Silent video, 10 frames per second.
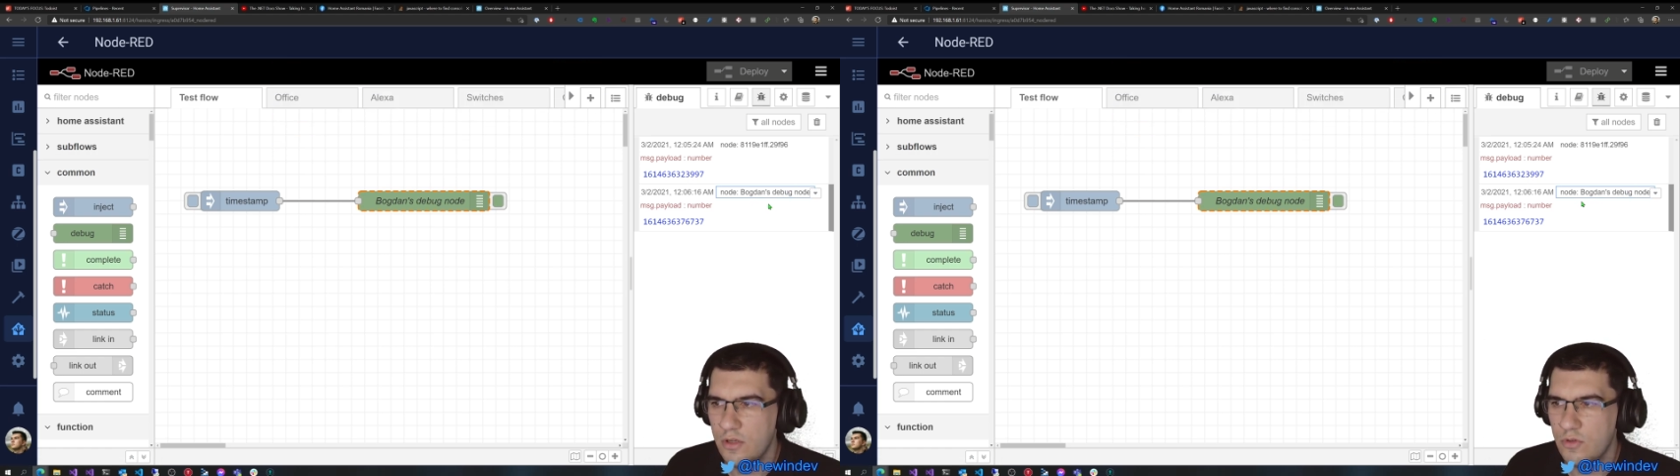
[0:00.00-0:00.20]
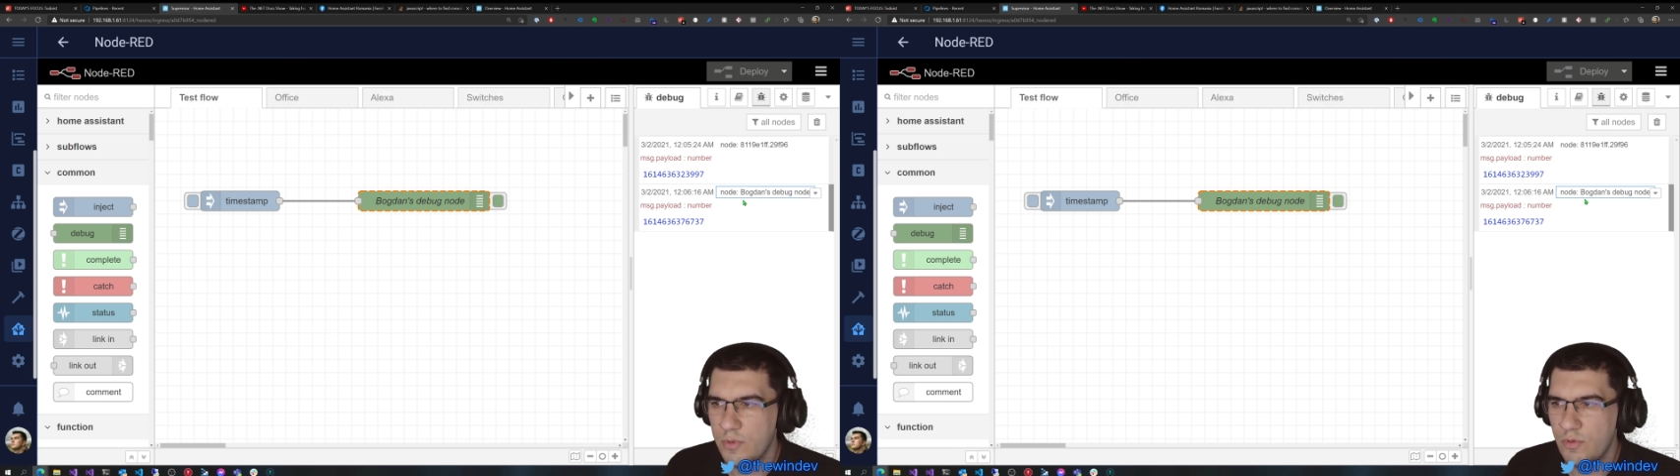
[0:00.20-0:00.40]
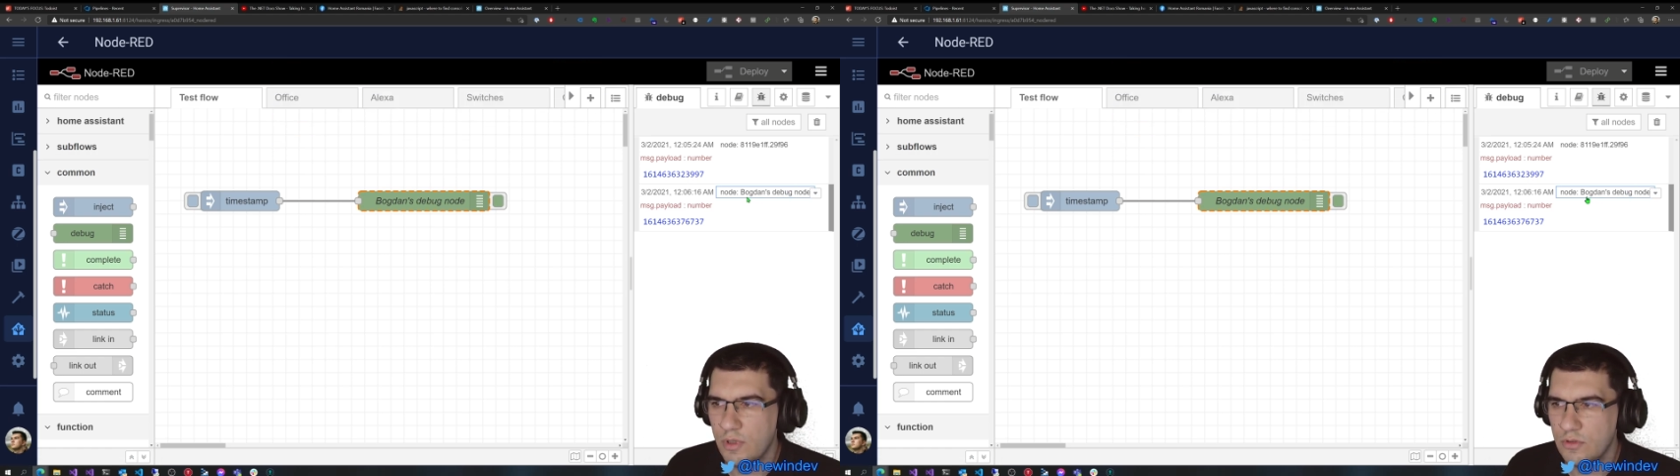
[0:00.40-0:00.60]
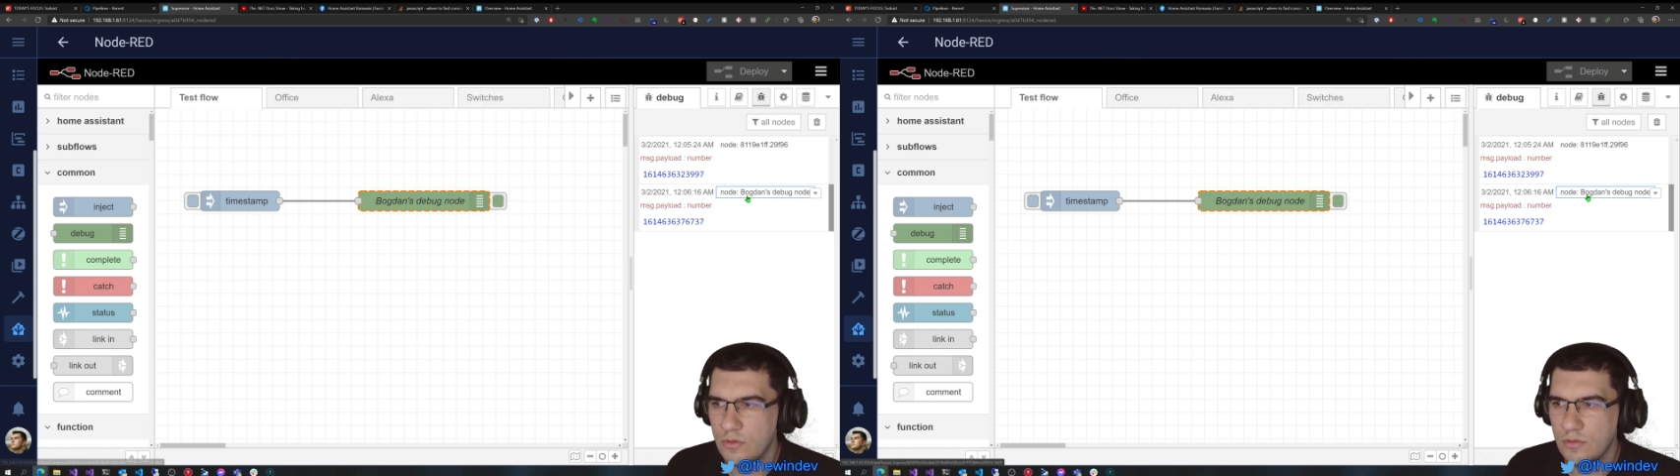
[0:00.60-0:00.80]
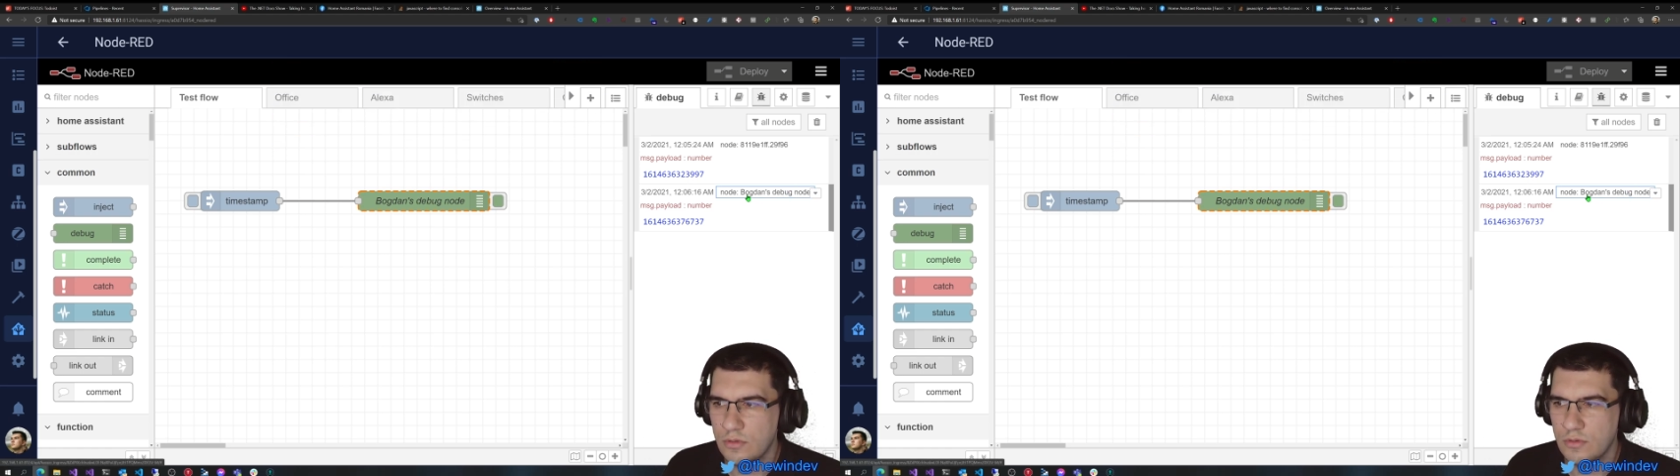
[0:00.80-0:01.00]
You may want
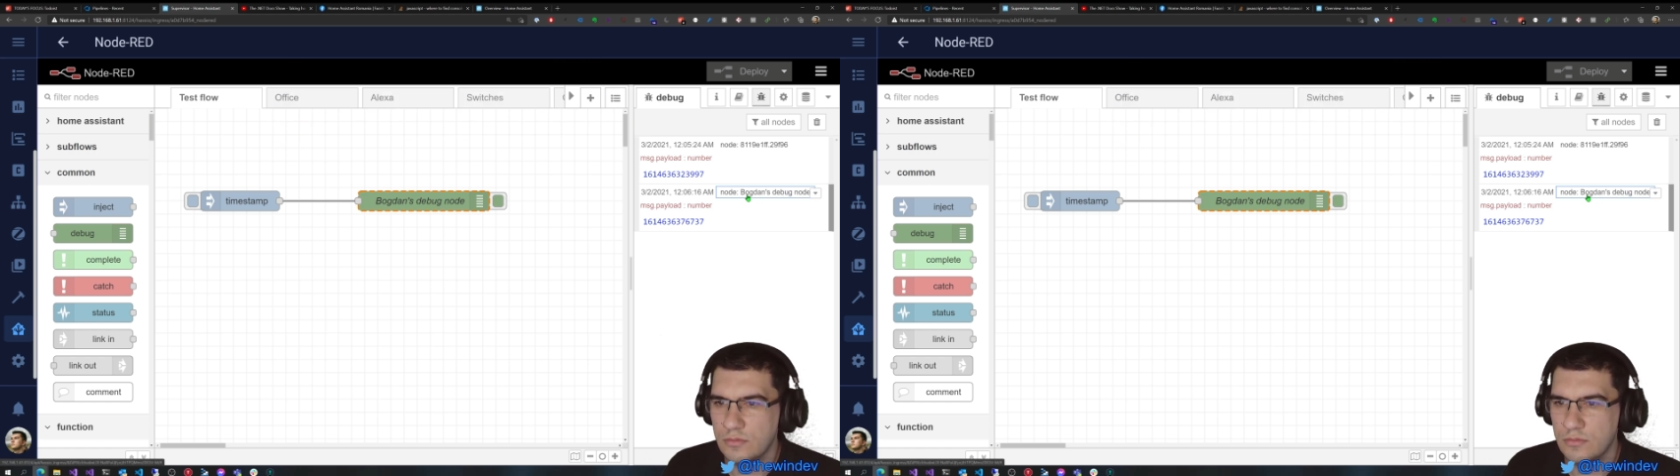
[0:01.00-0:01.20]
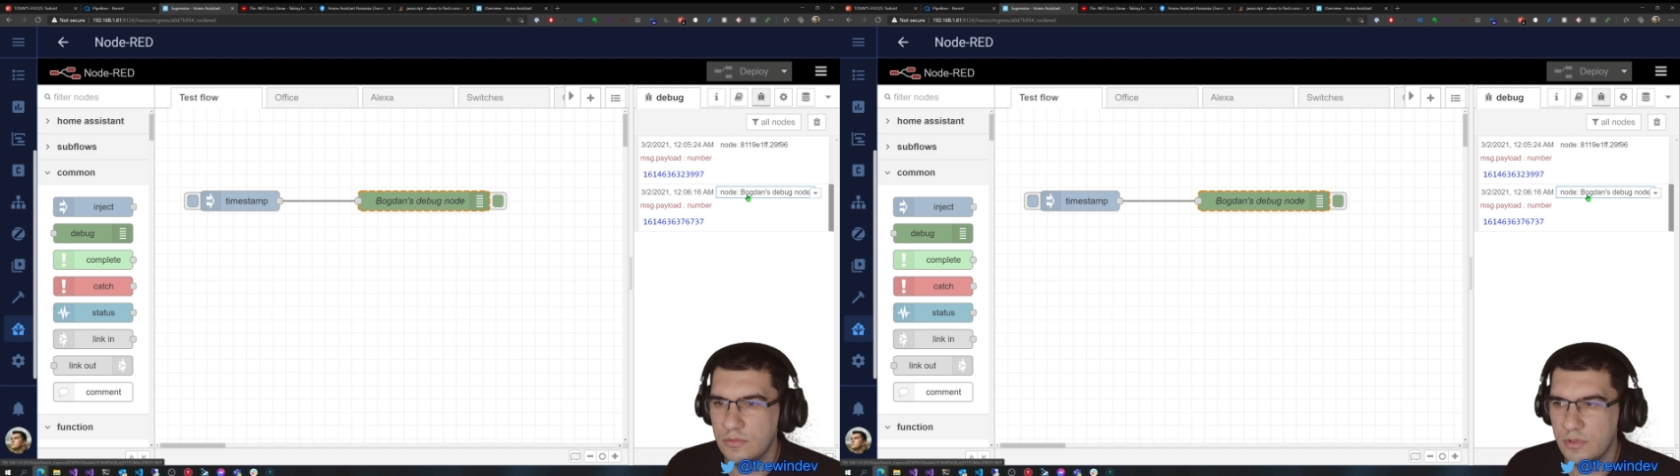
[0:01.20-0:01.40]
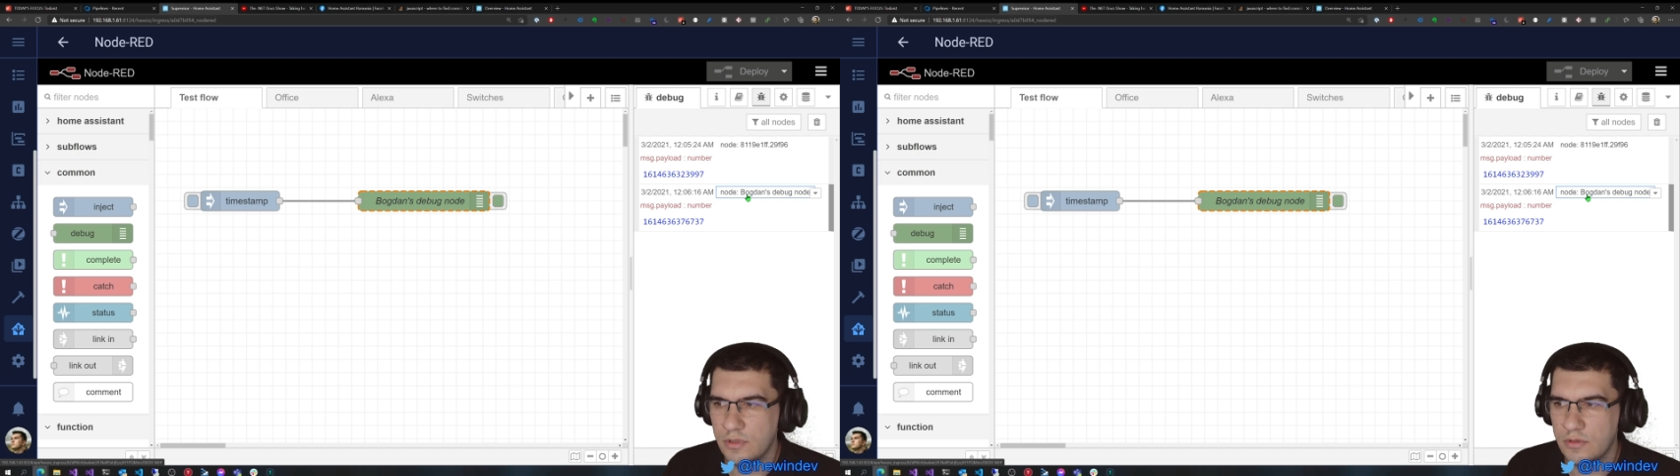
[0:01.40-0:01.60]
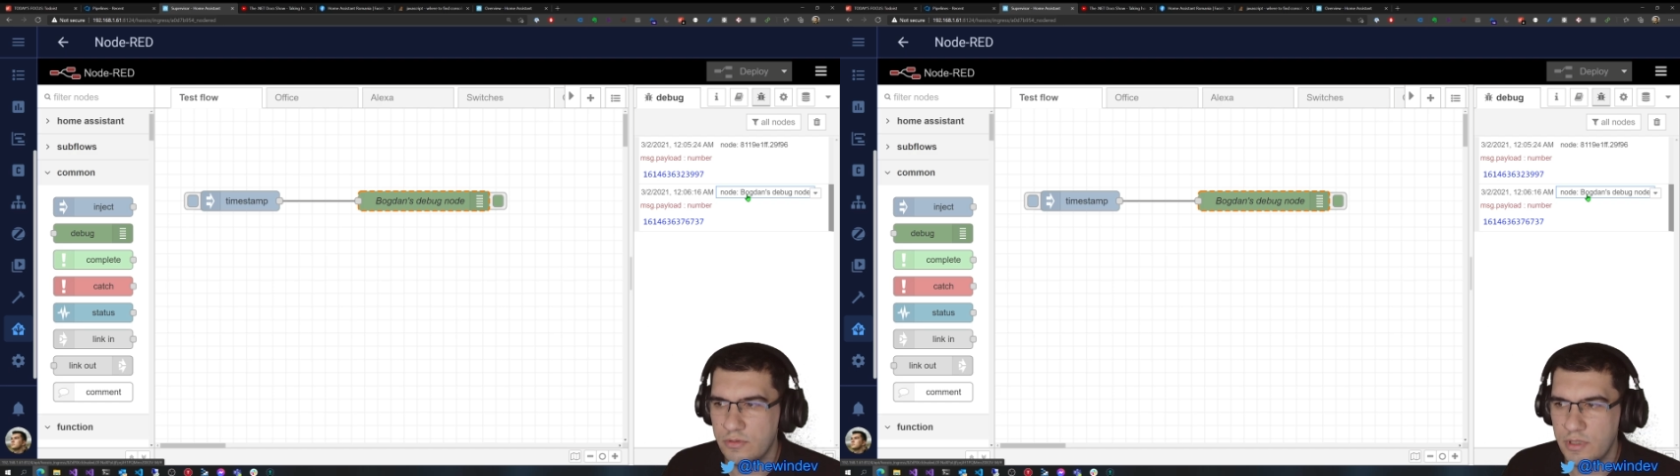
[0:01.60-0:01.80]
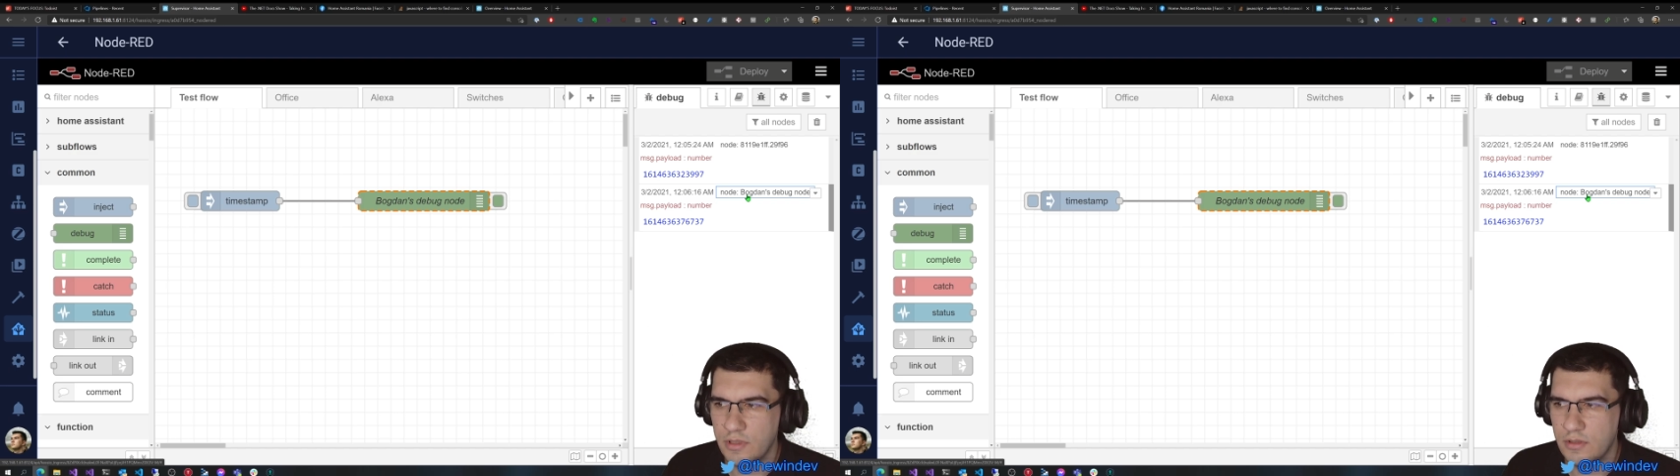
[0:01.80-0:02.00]
to
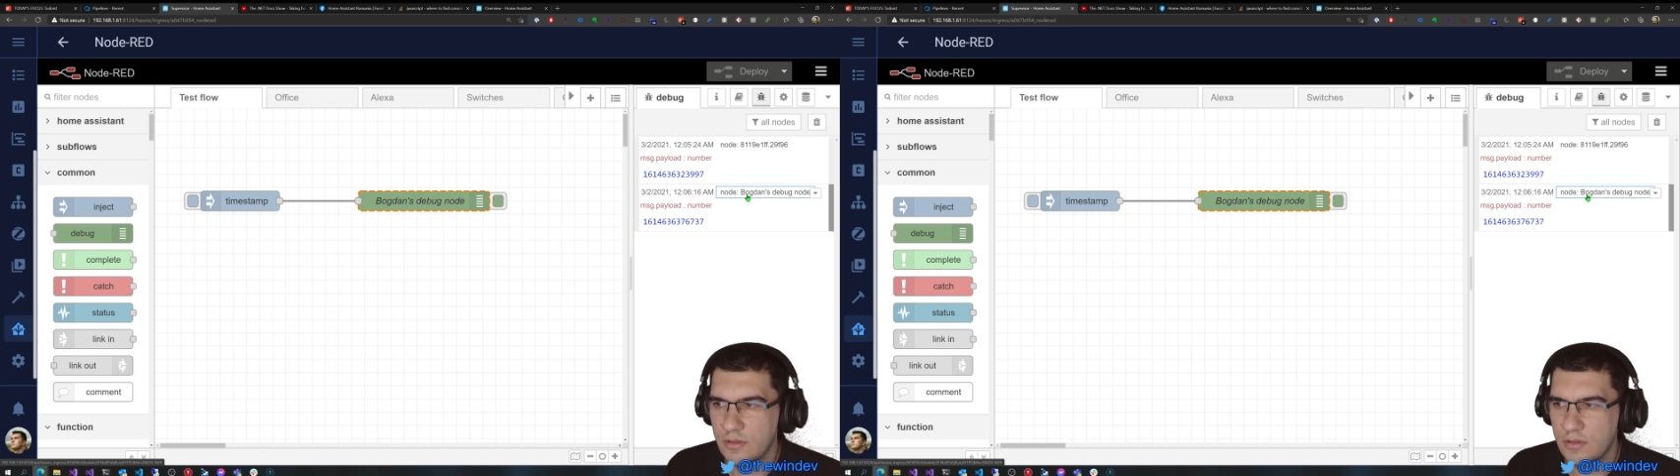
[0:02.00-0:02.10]
create